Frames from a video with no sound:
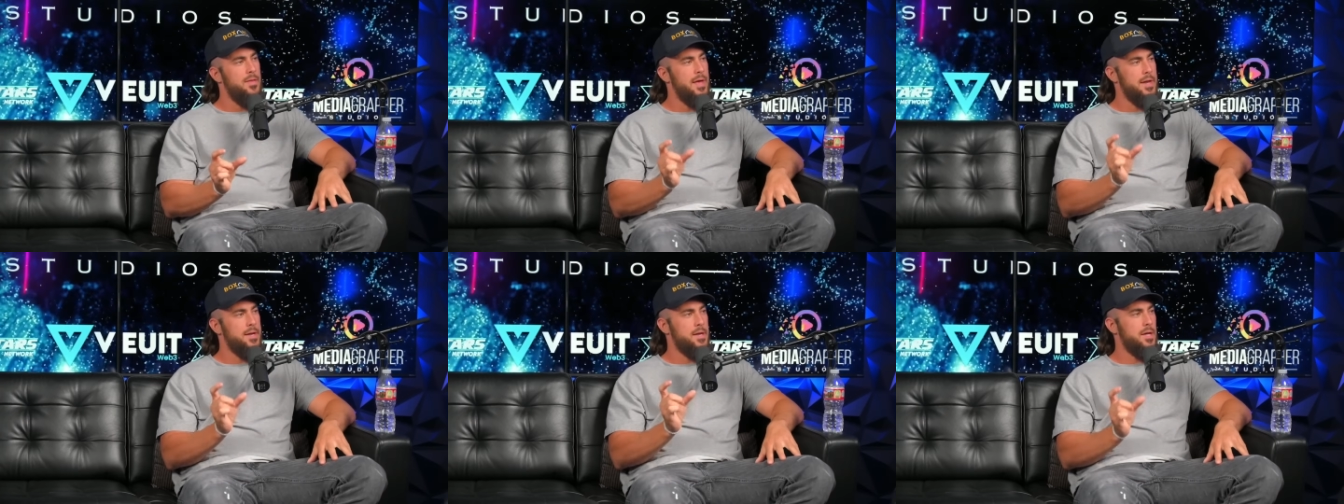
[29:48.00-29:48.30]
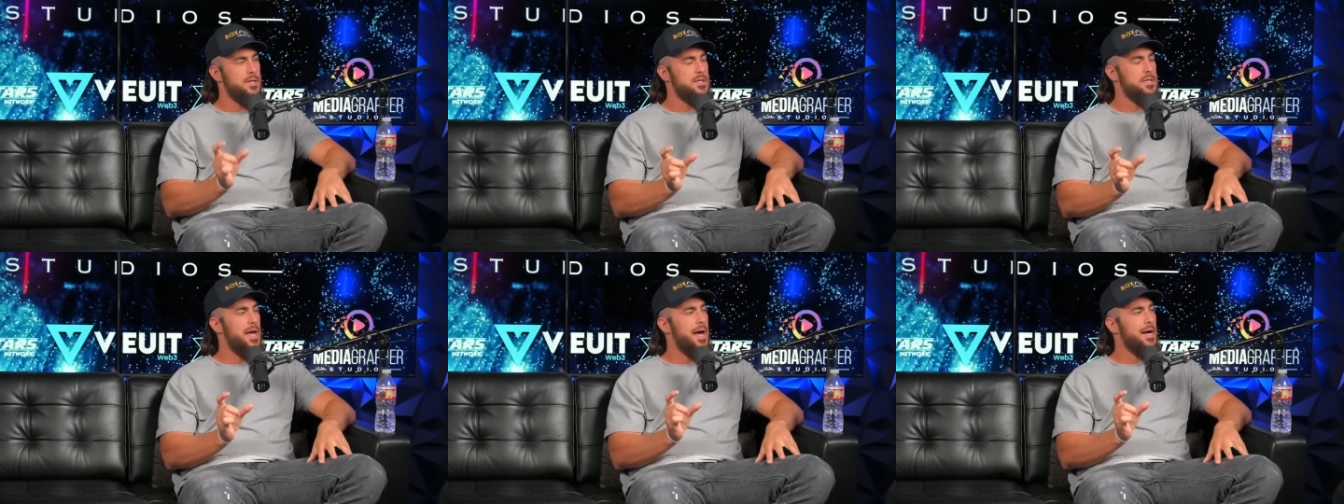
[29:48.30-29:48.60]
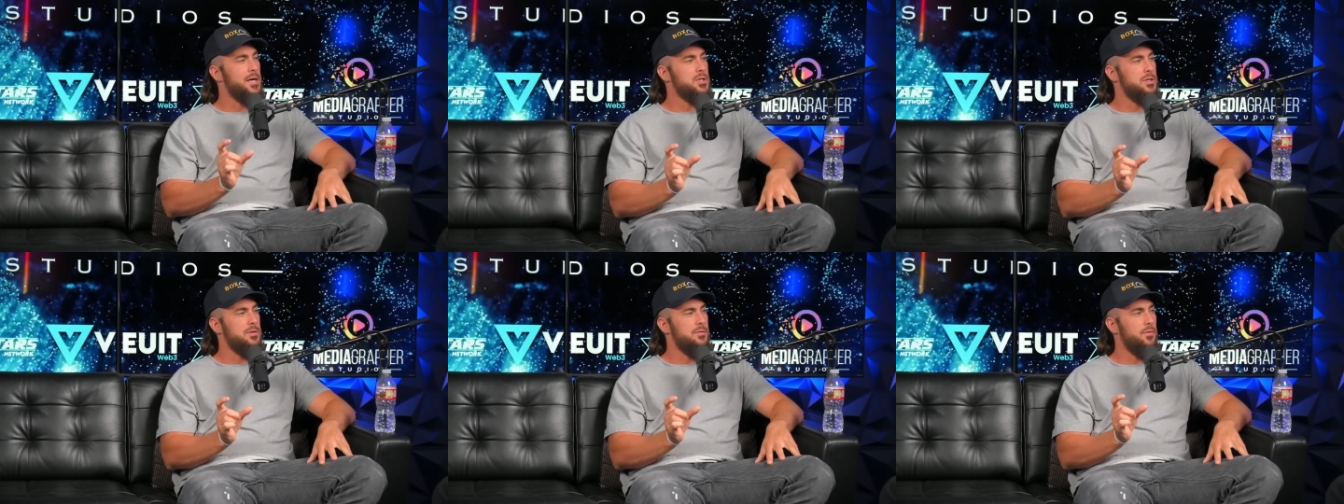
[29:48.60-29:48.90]
that doesn't
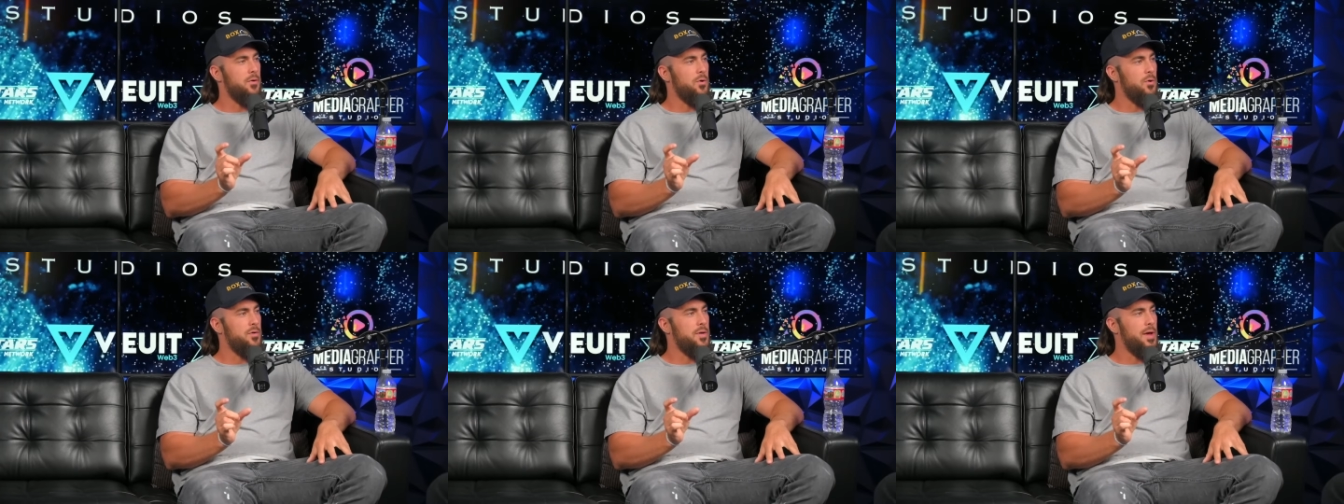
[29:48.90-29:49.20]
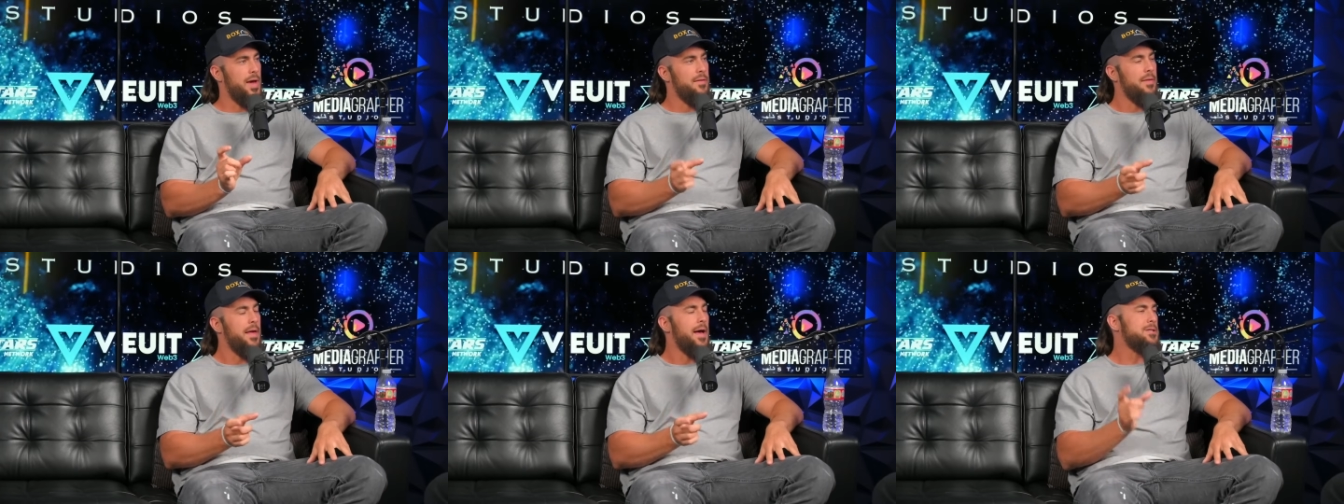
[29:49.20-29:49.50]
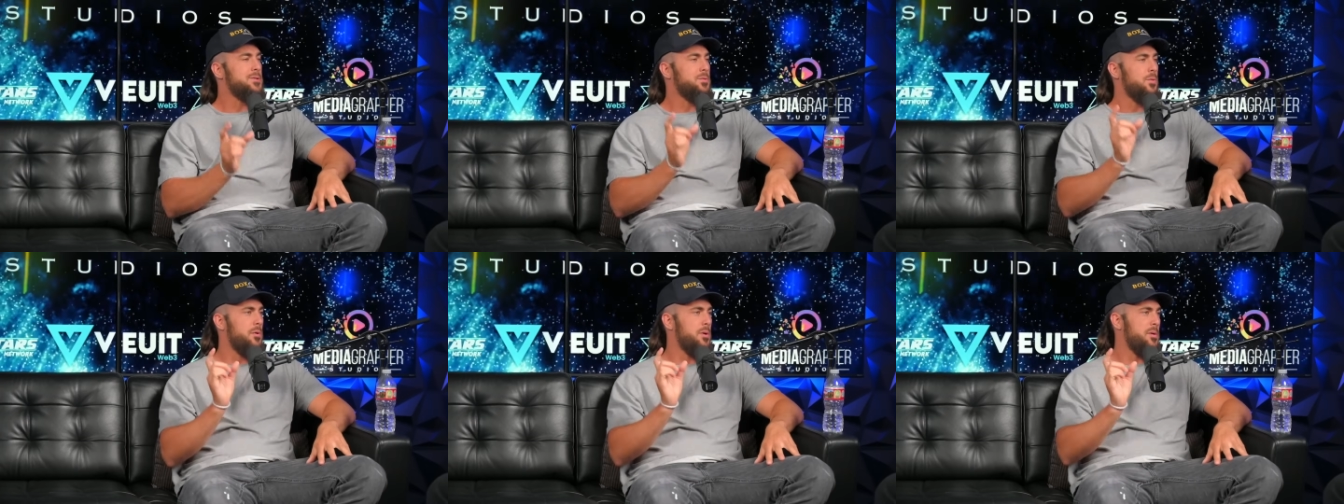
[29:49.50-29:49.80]
actually fold. And
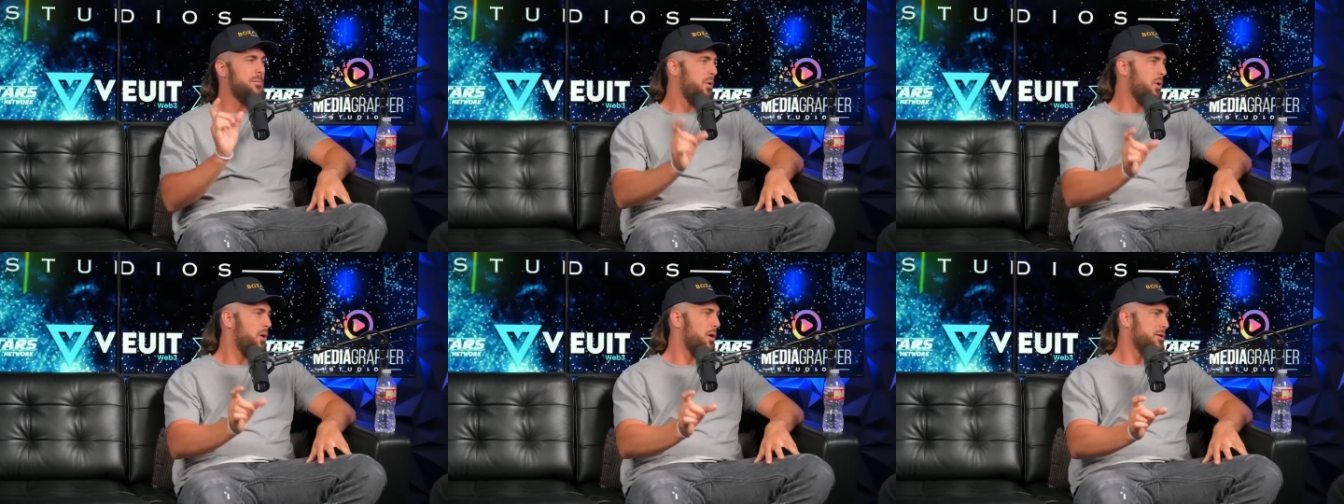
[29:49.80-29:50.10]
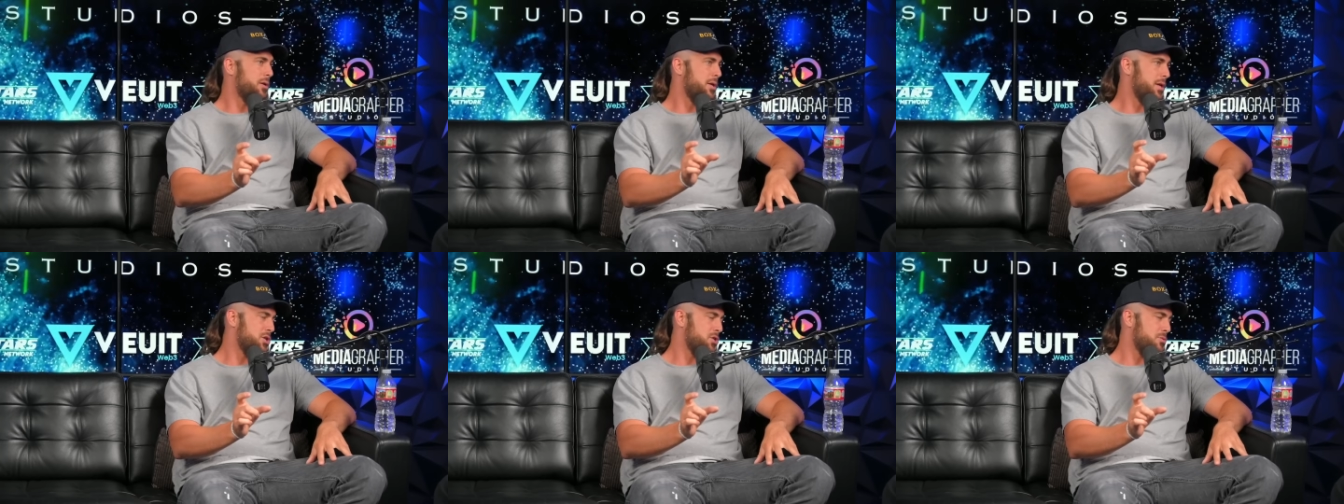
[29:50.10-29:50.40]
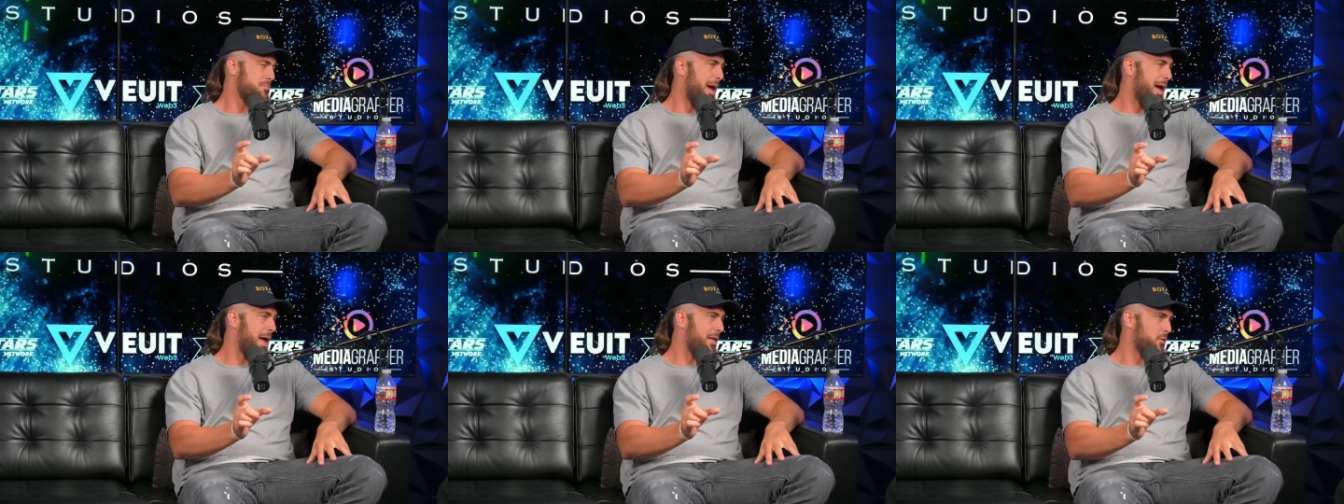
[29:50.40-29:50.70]
that's where we put
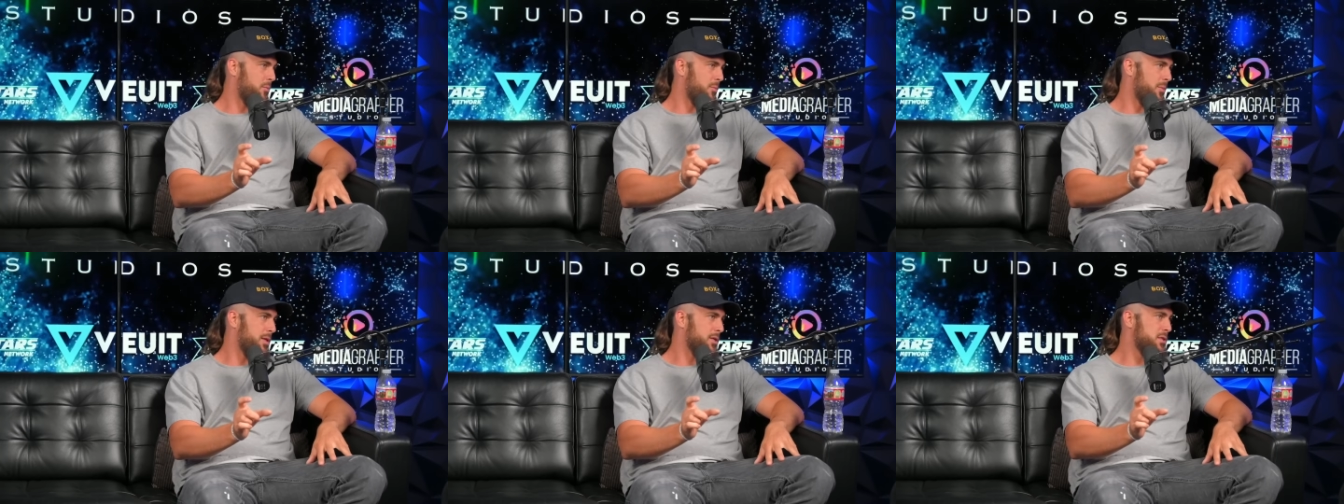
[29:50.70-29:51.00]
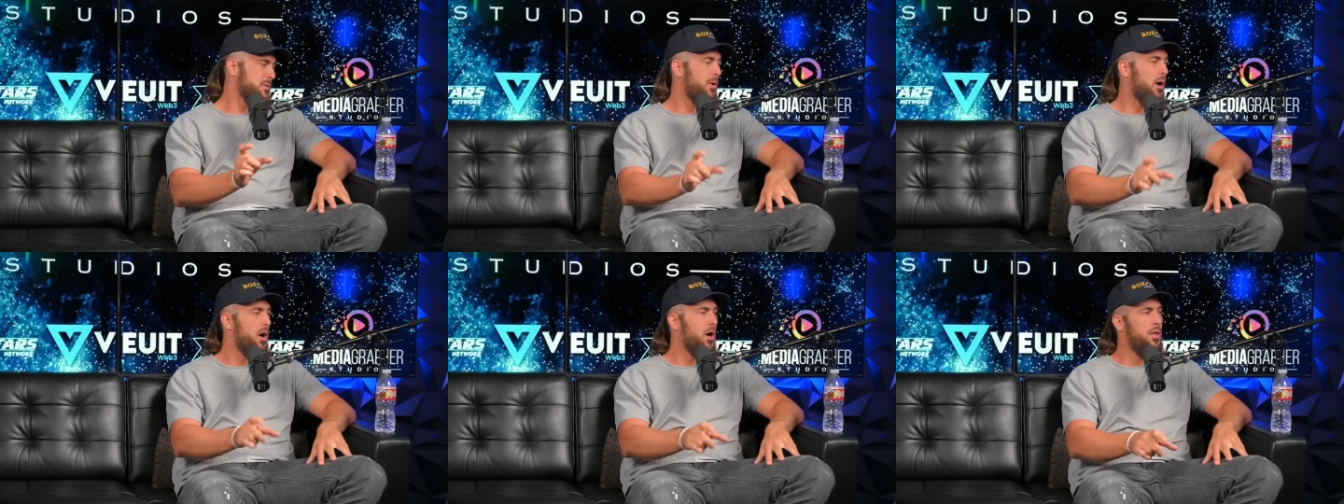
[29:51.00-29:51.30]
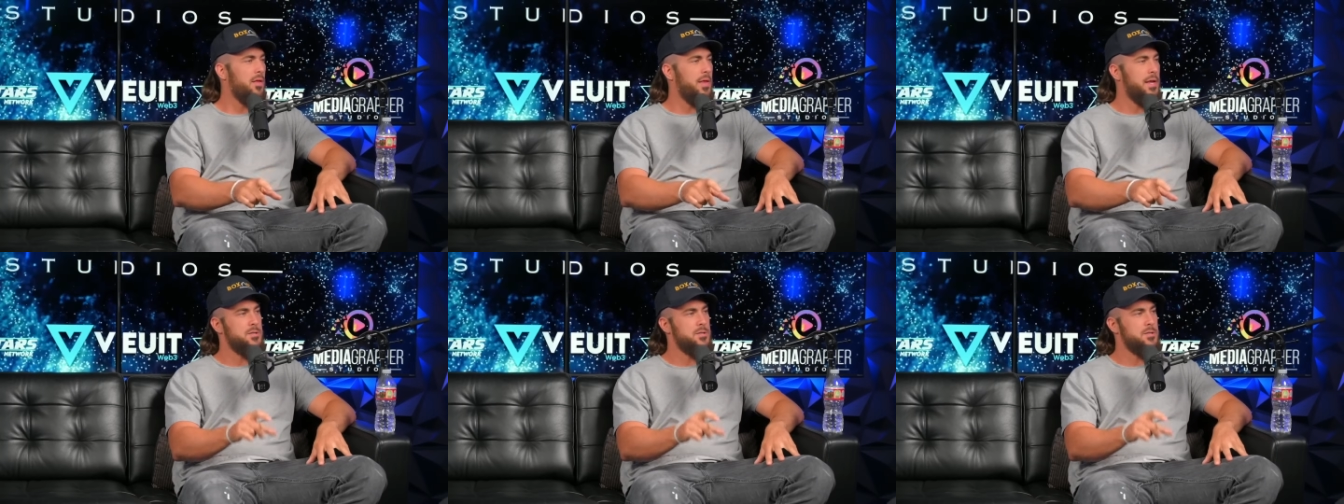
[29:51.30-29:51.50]
kitchen, bathroom in this model.